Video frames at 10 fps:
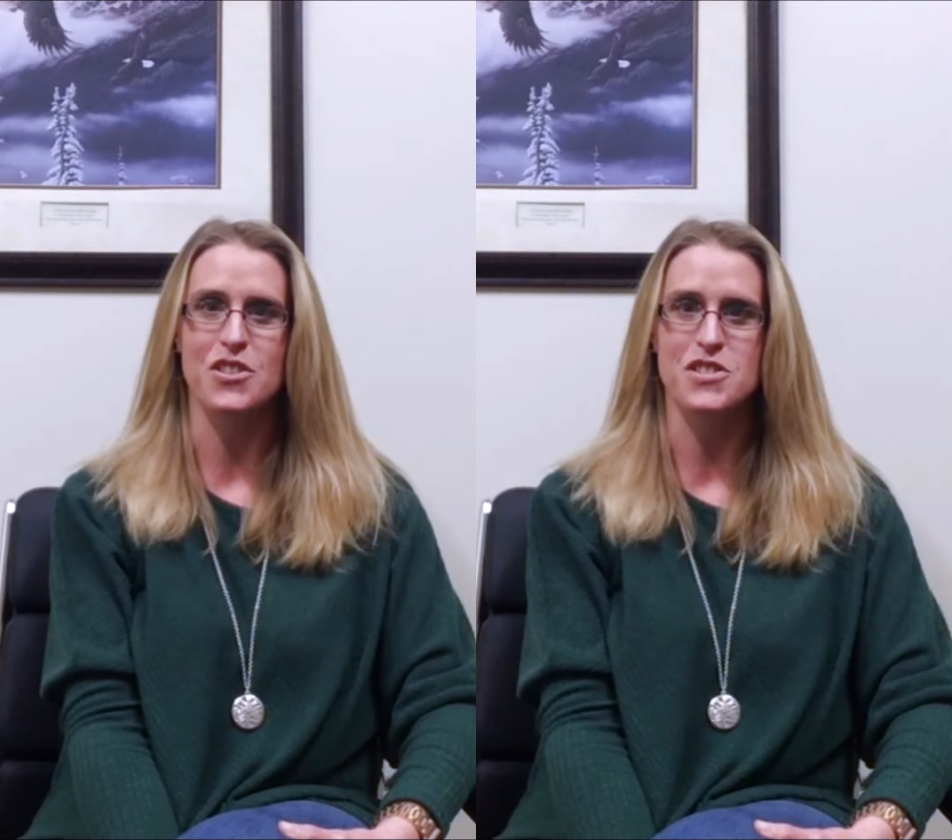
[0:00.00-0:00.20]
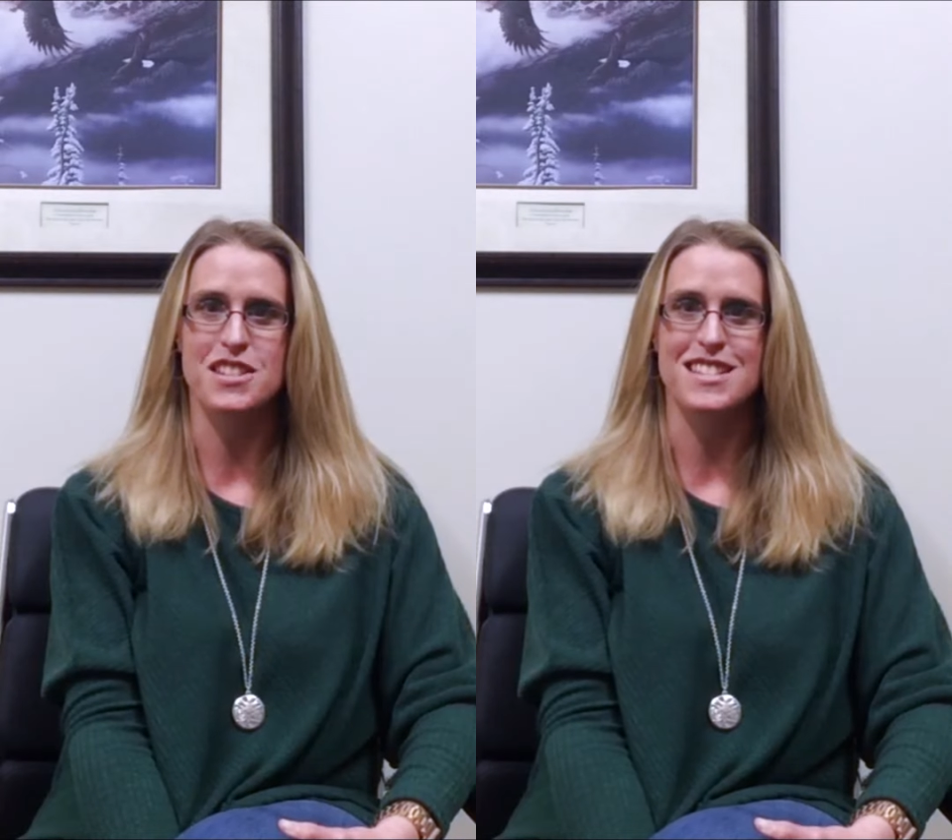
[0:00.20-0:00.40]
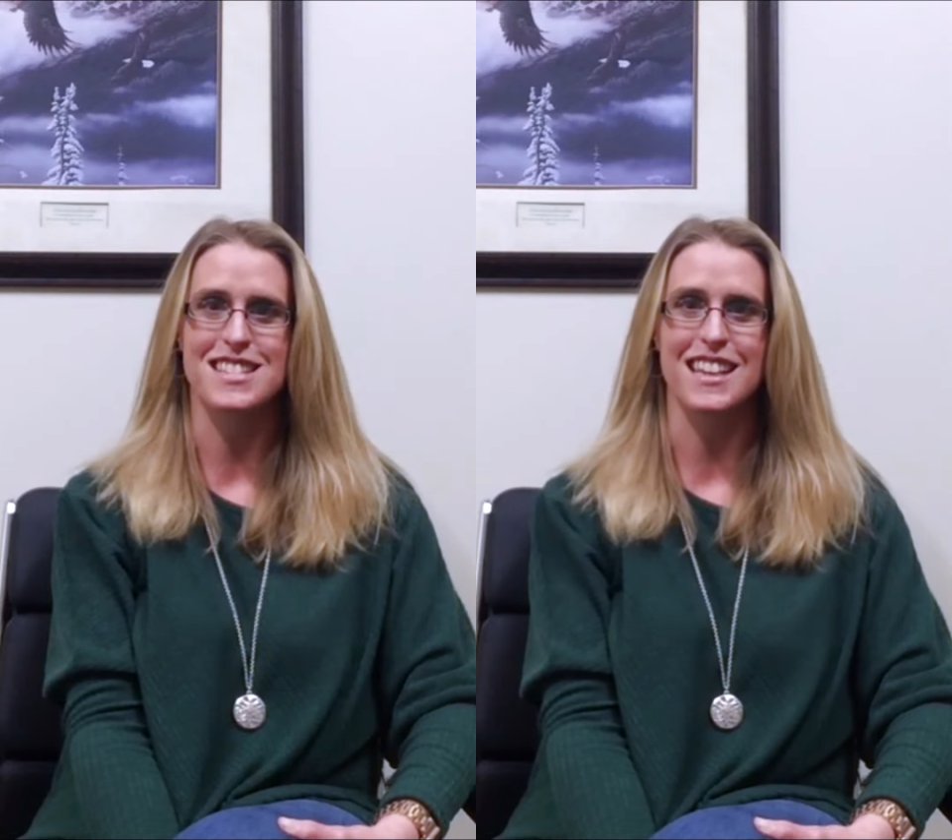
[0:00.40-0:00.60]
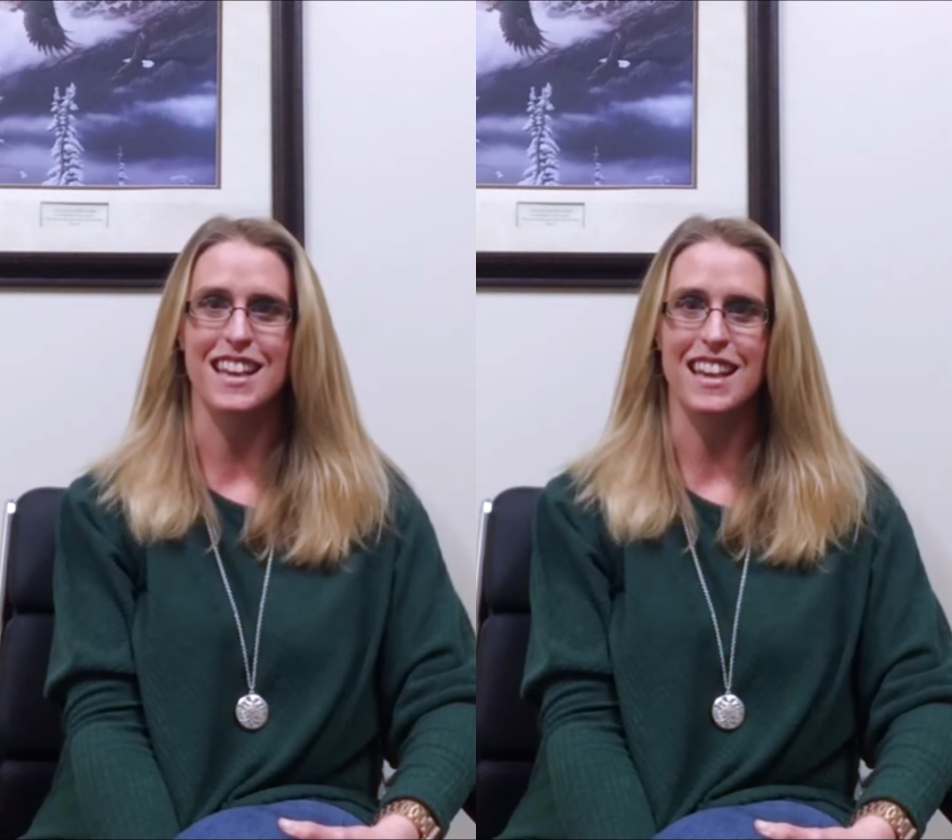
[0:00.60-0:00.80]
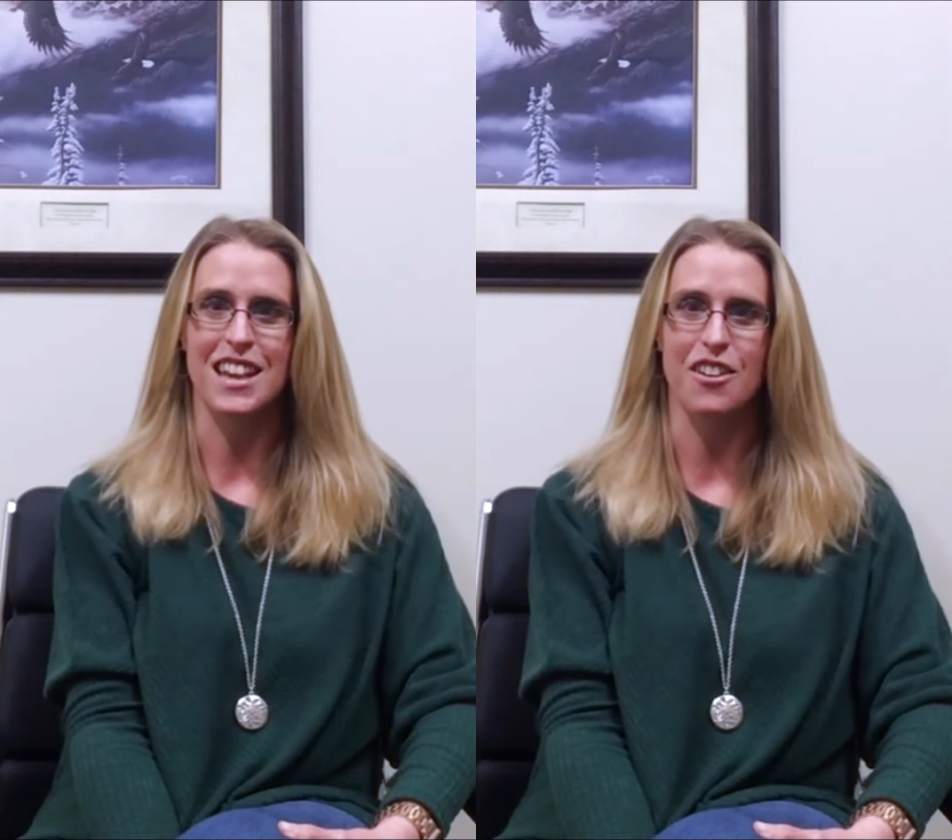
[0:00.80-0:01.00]
used to
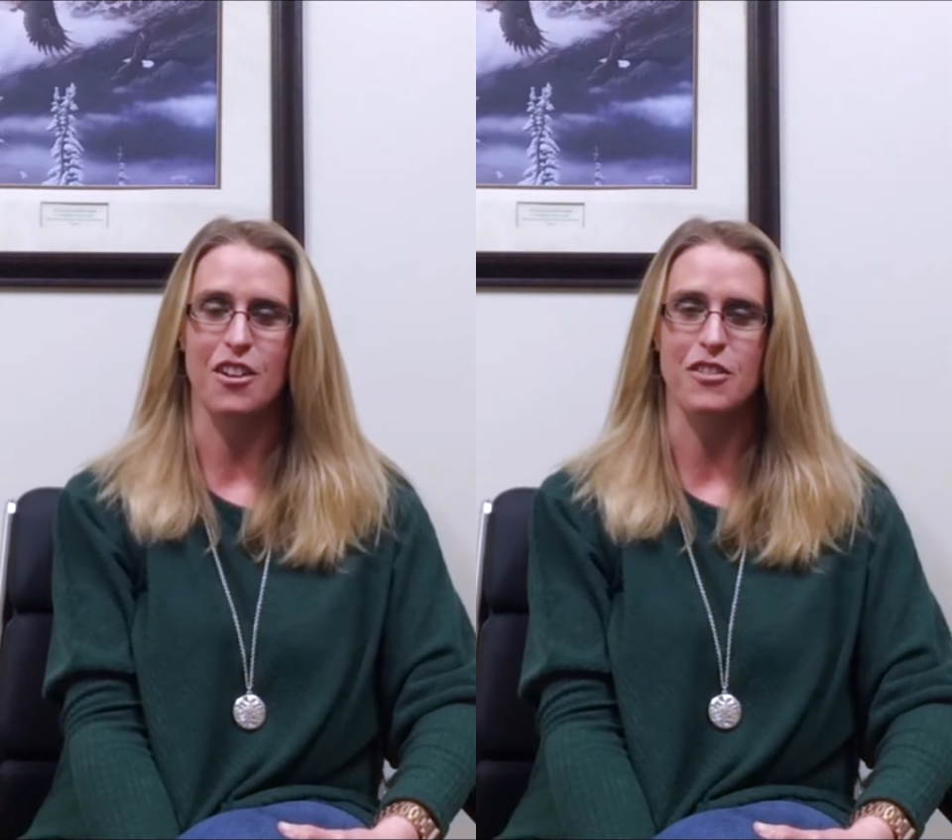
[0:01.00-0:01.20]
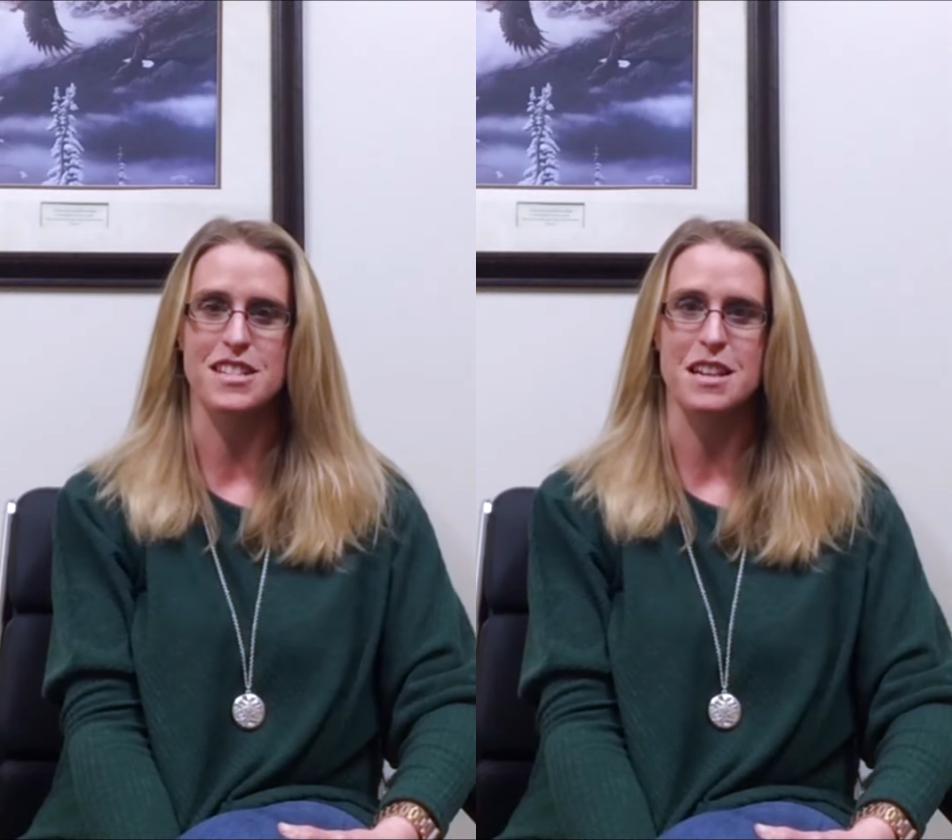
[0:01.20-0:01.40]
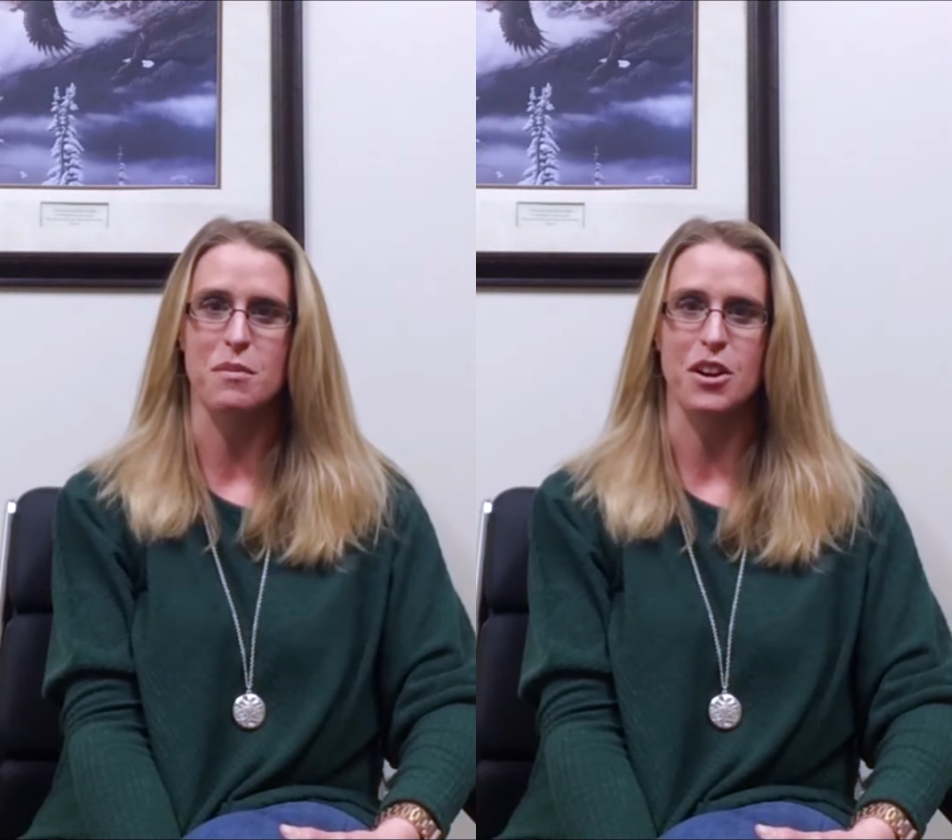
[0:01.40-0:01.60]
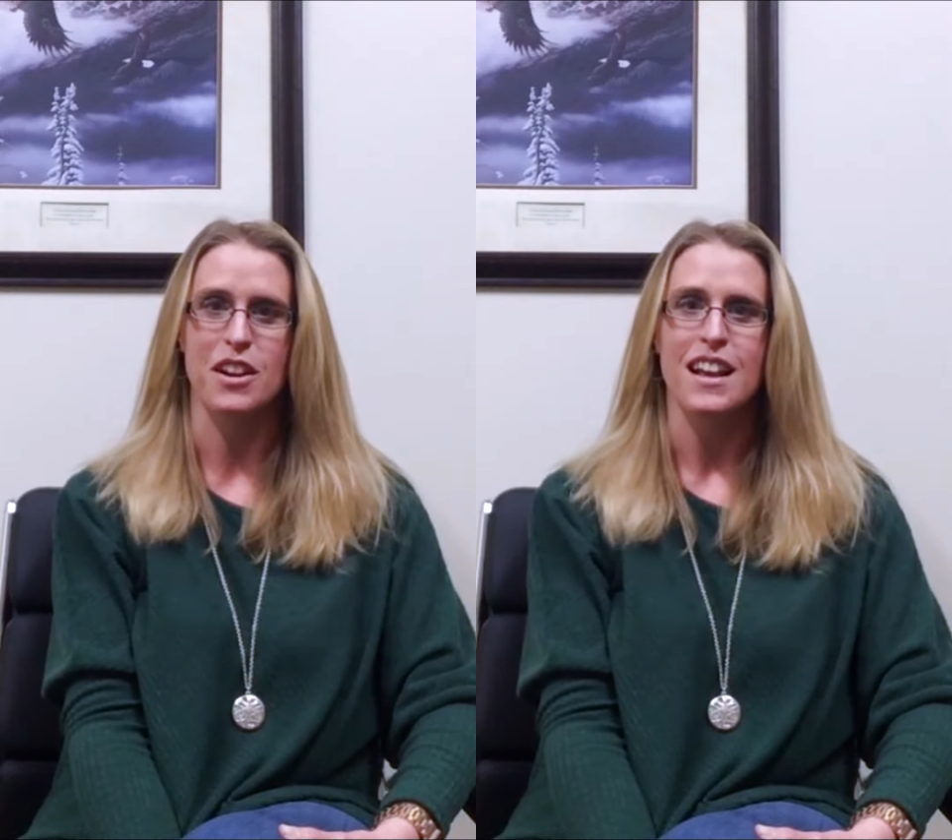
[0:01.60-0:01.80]
seeing here at Redeemer.